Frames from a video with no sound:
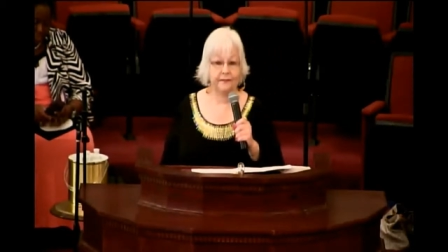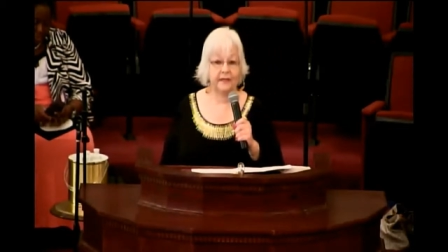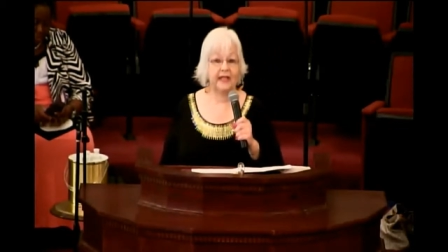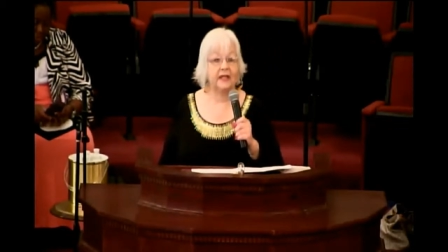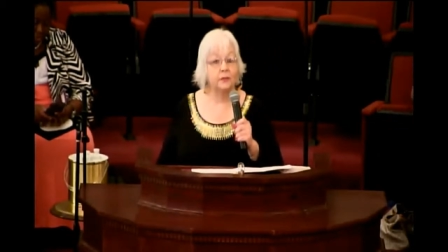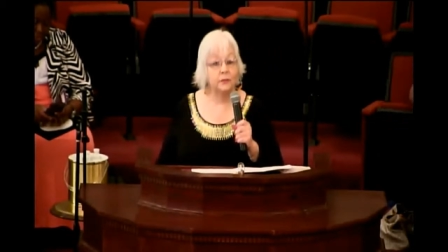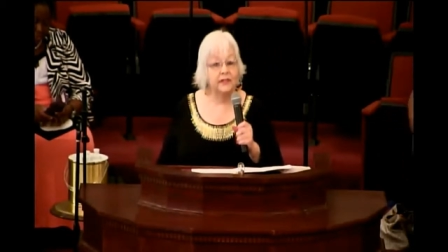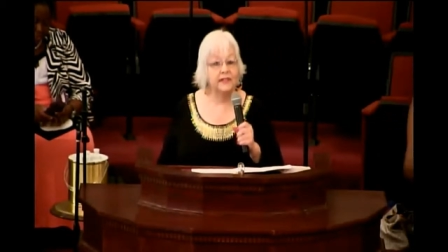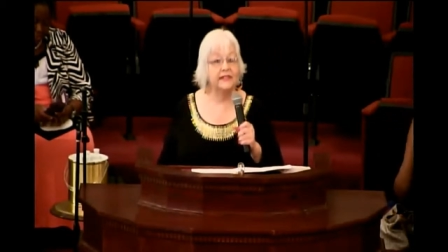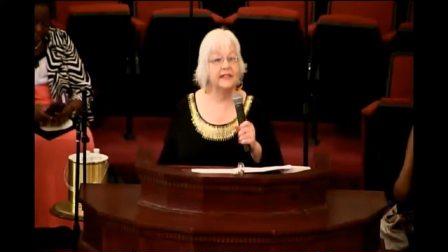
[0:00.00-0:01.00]
Can
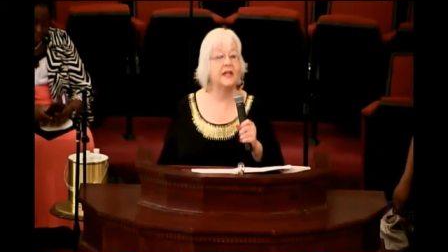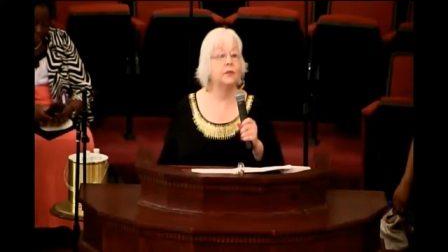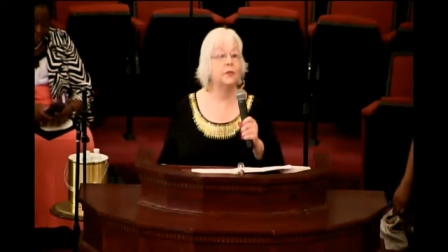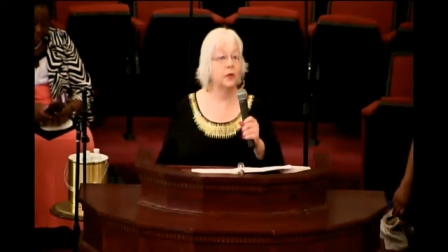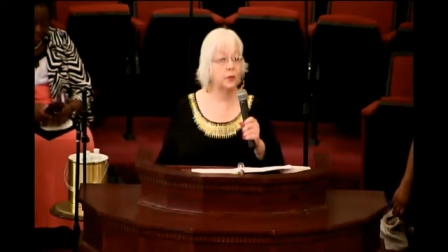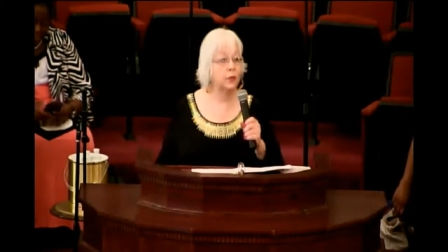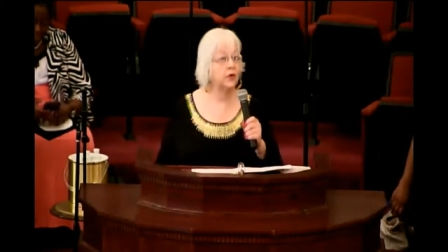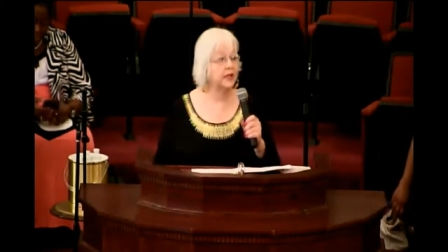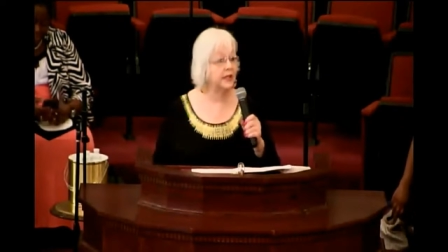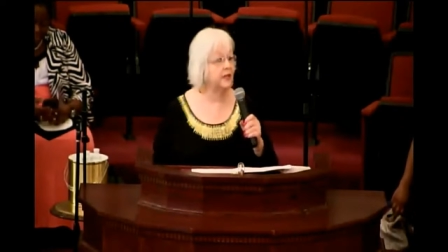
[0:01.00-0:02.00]
we say we're
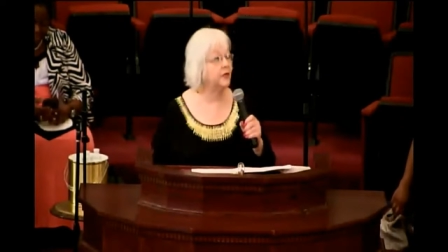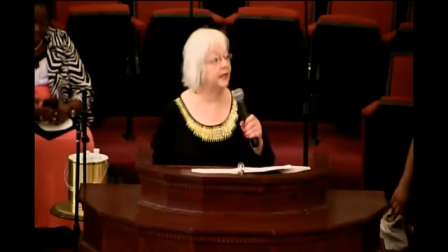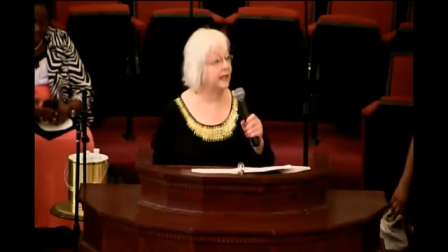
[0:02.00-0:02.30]
working on